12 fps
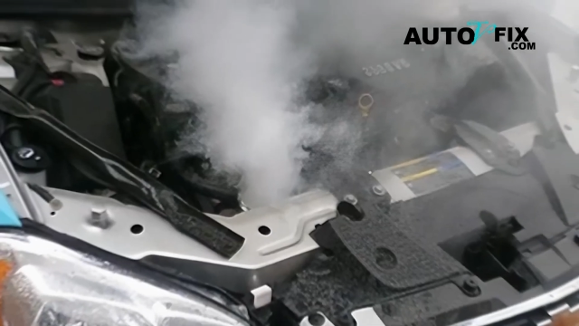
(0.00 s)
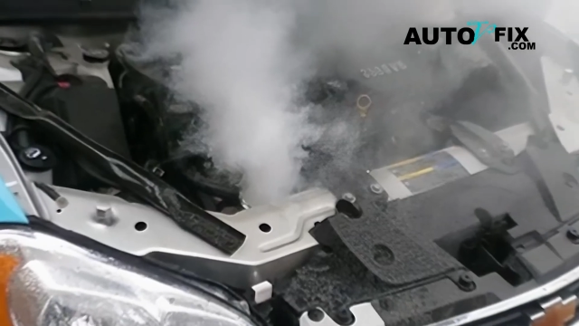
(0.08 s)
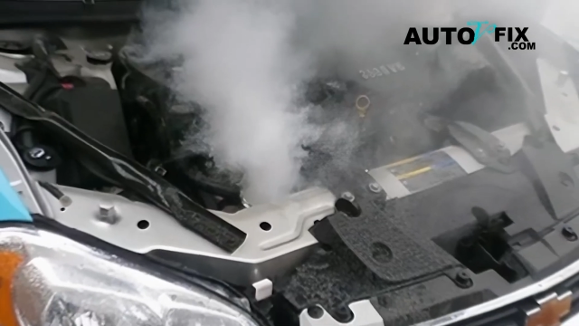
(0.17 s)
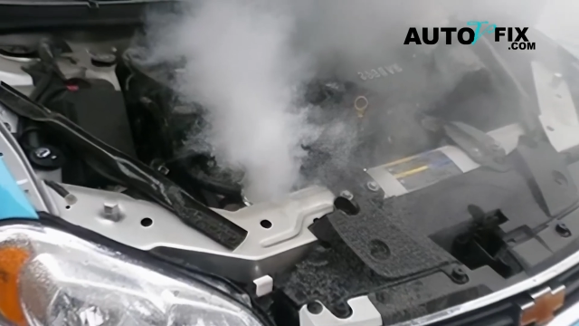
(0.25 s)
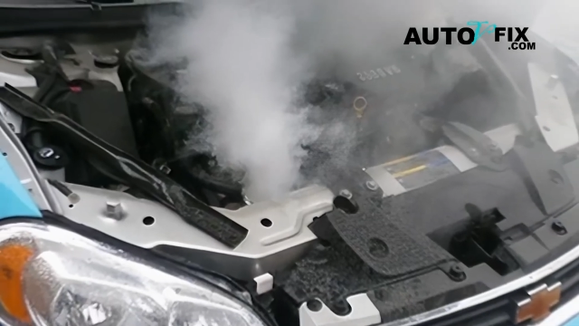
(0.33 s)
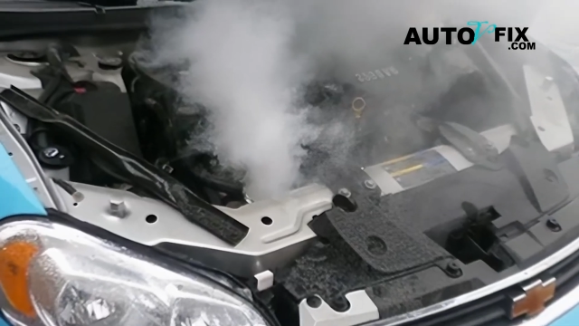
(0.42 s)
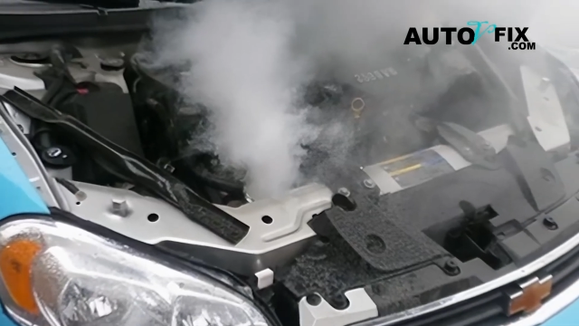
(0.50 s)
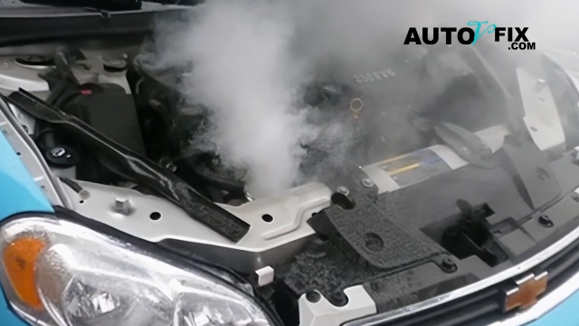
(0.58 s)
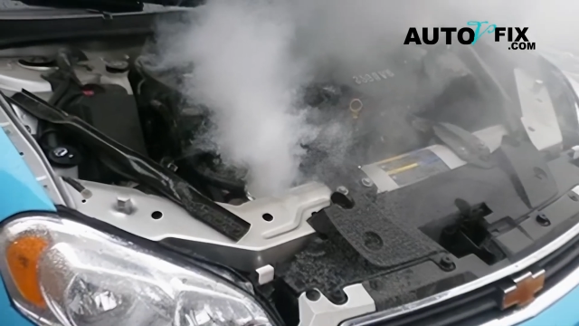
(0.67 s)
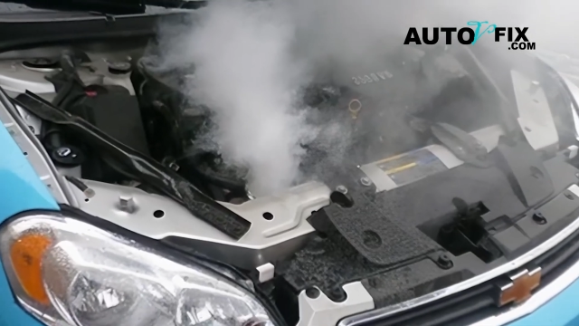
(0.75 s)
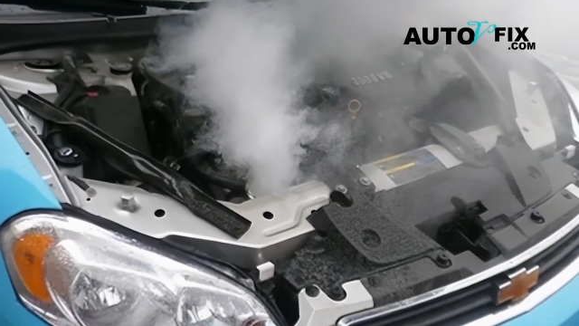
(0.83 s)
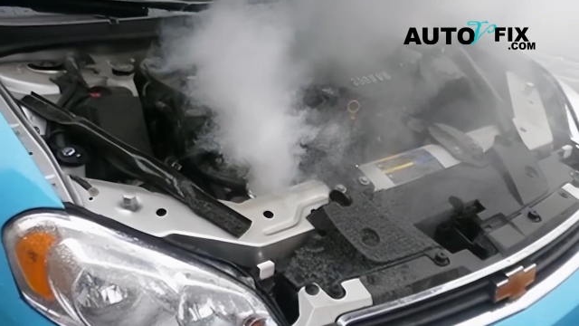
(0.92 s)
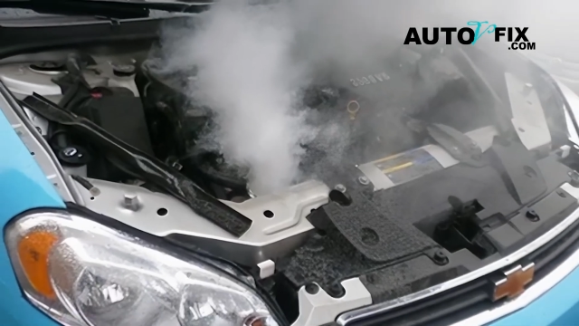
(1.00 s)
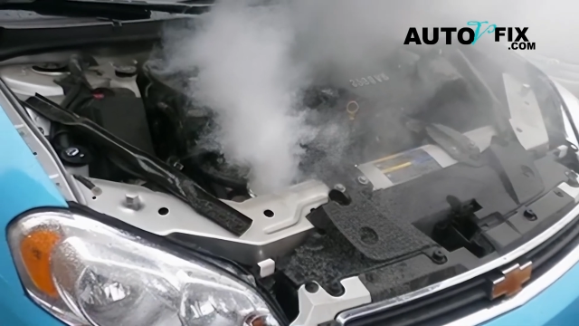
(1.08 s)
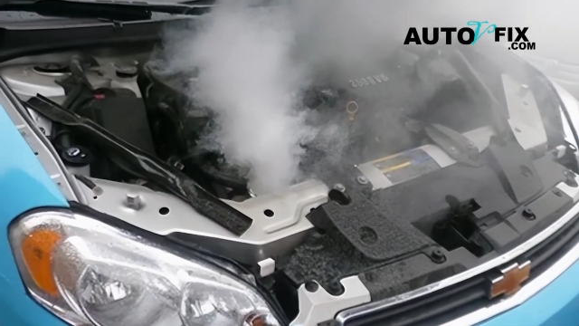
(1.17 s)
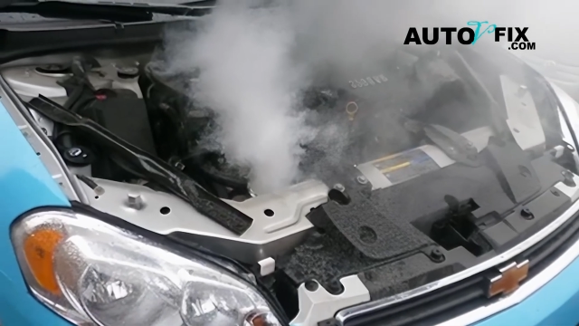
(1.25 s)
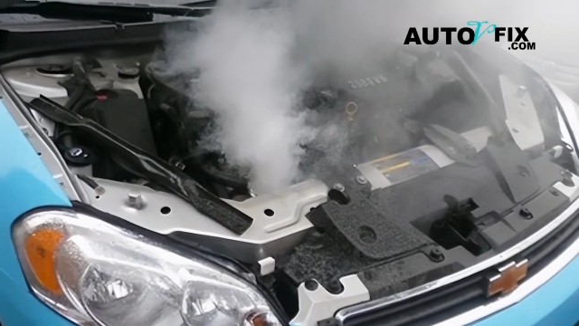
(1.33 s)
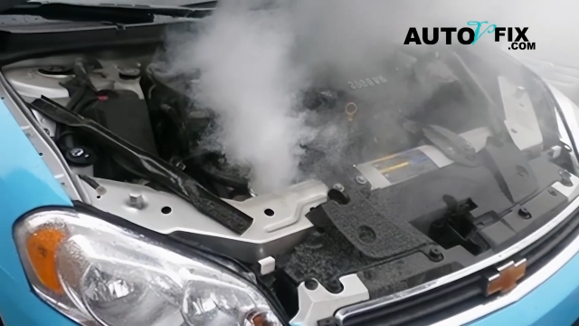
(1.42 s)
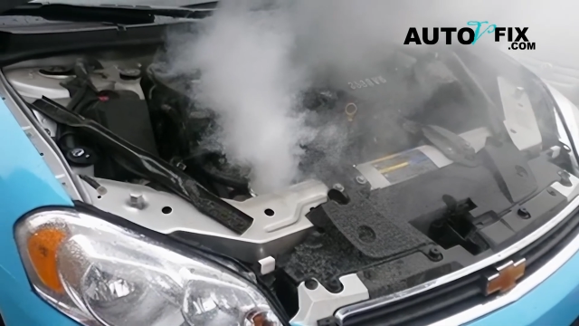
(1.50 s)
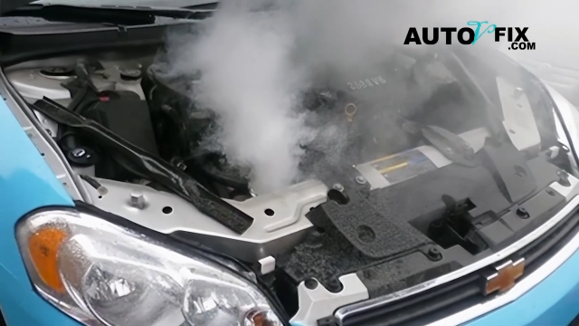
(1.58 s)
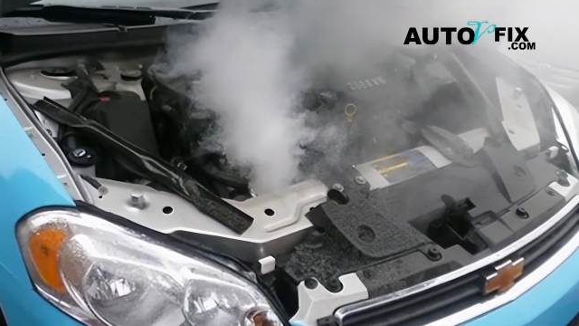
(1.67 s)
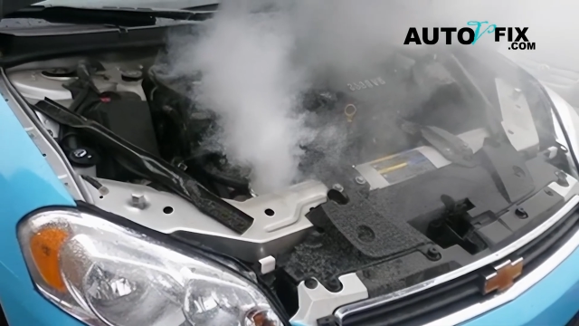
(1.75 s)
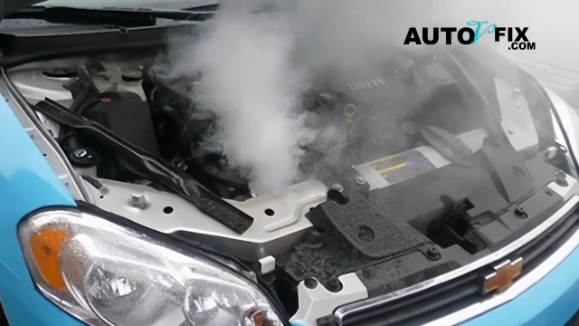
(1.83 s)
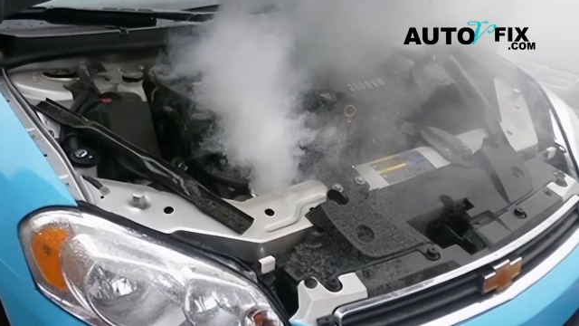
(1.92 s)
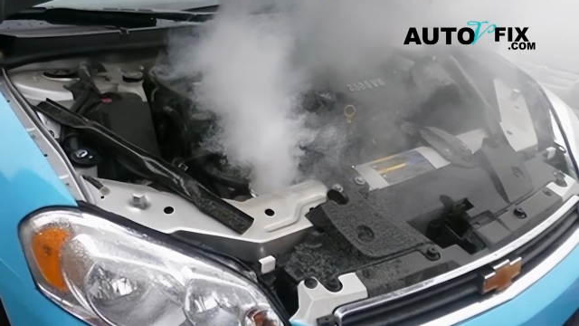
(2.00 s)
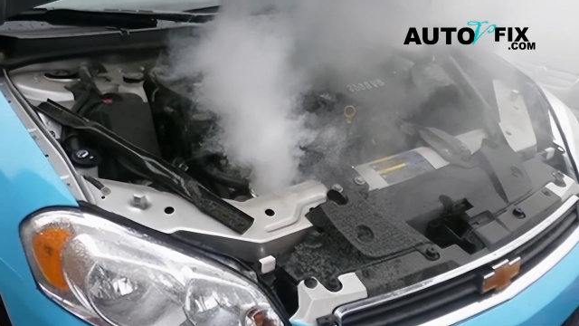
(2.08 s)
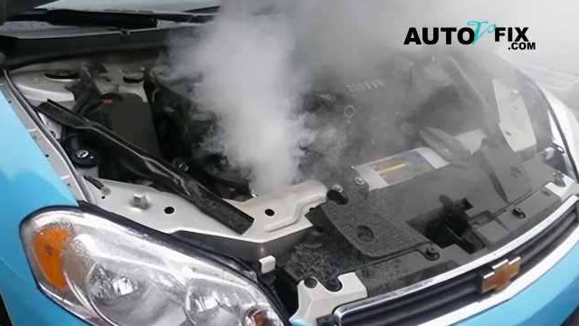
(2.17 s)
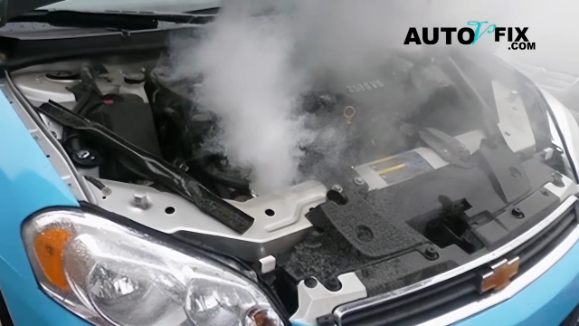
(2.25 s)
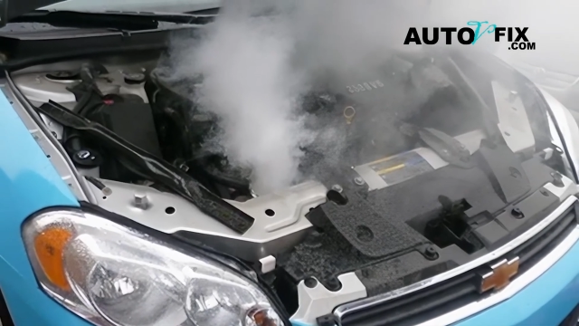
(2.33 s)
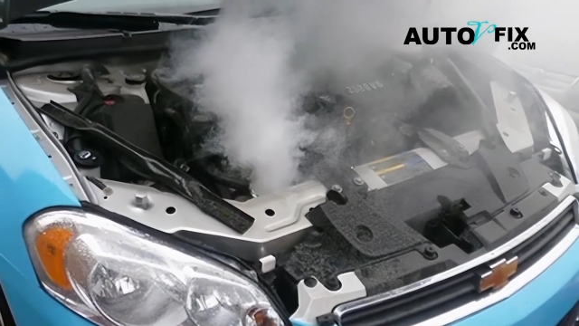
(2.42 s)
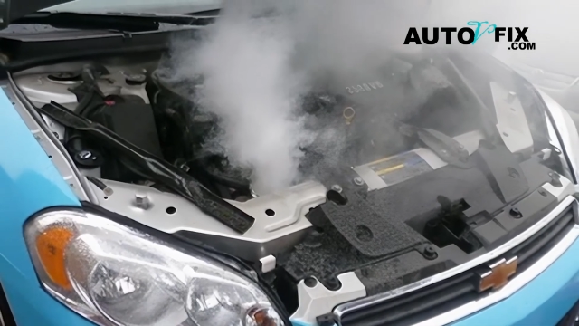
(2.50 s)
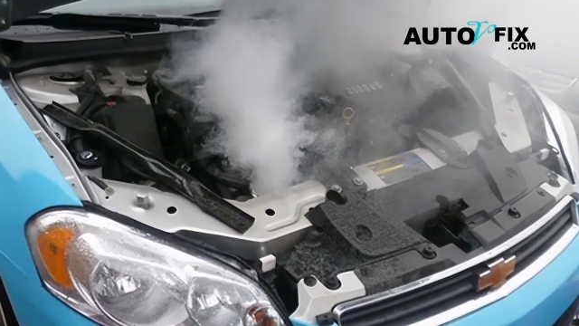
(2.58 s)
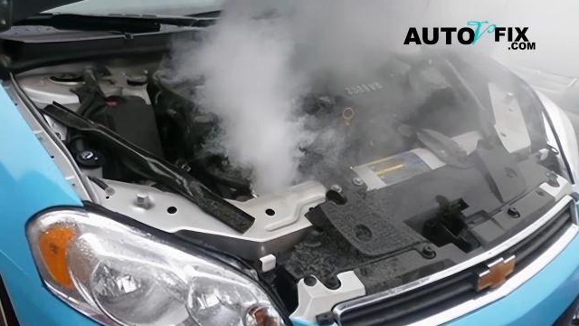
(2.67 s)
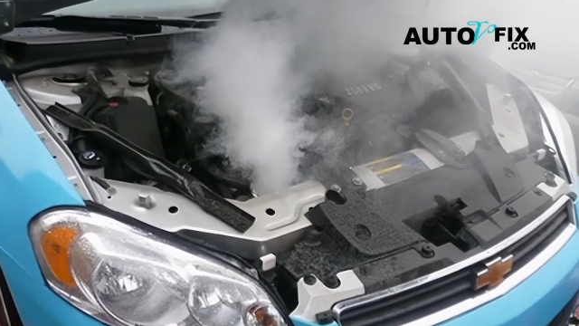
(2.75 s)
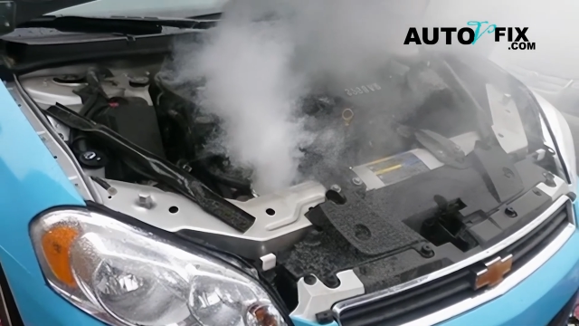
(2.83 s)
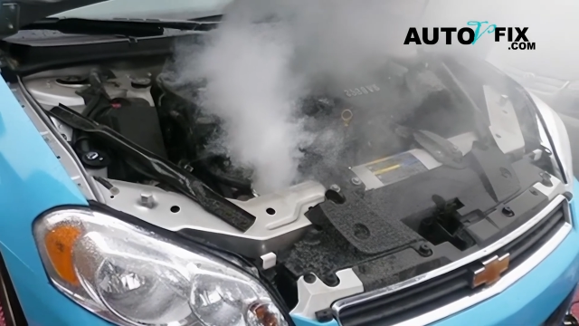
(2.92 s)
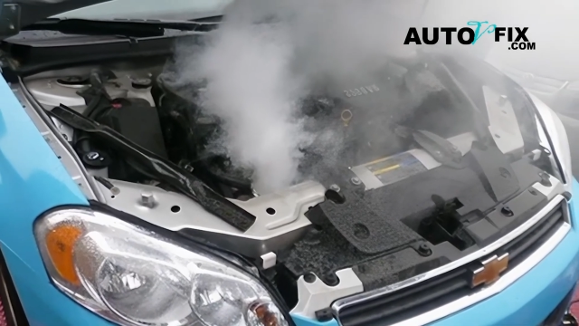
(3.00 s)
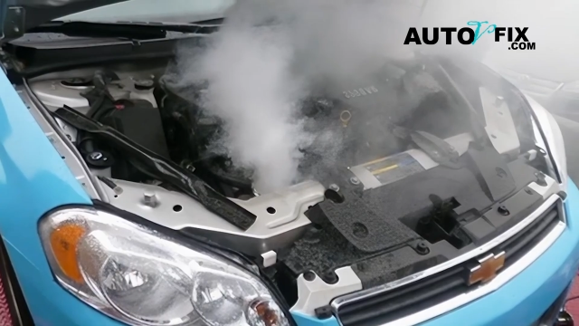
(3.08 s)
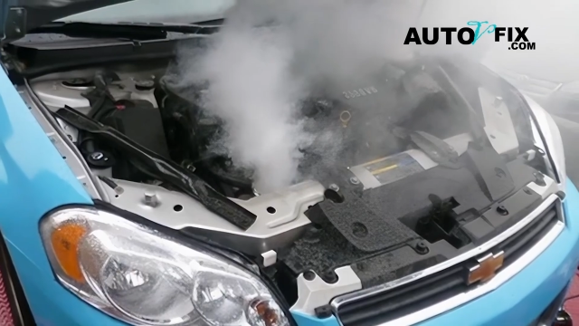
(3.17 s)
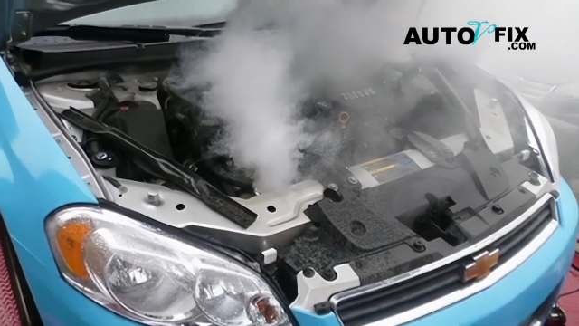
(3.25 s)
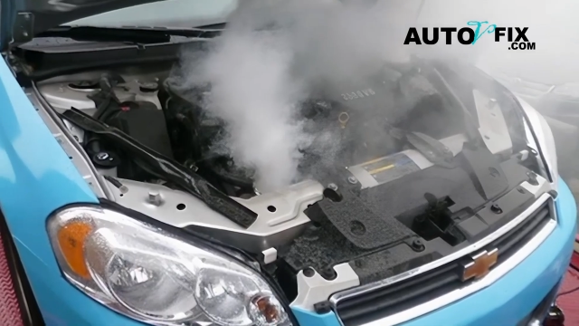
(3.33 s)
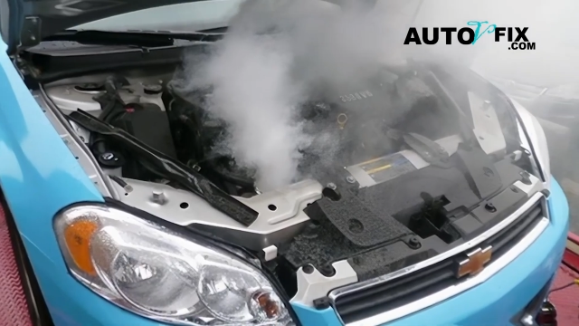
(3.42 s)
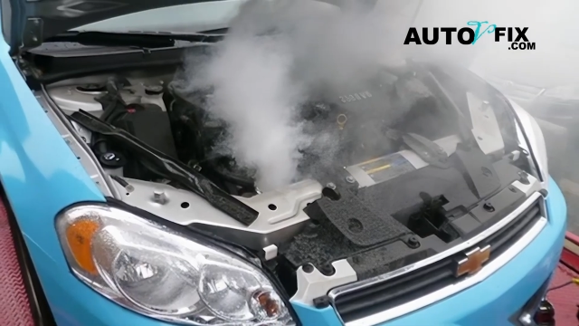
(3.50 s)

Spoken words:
Nobody's mouth can be seen.